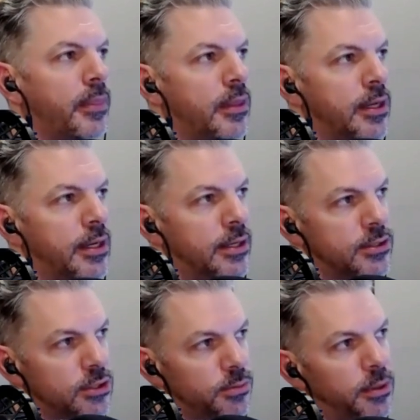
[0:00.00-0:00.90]
the
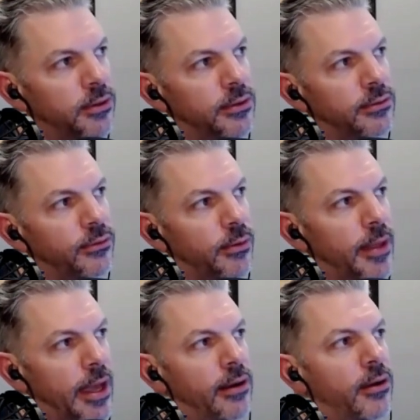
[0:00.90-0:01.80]
connections you build
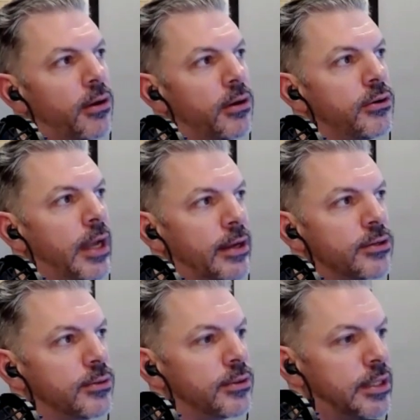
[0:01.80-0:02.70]
from that aren't
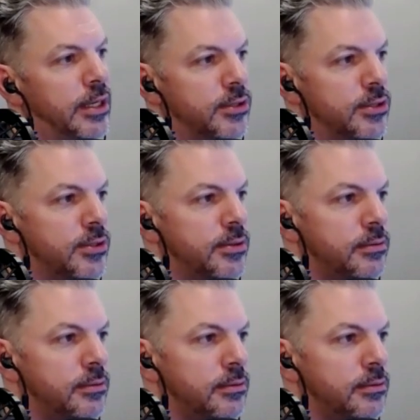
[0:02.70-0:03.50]
actual connections.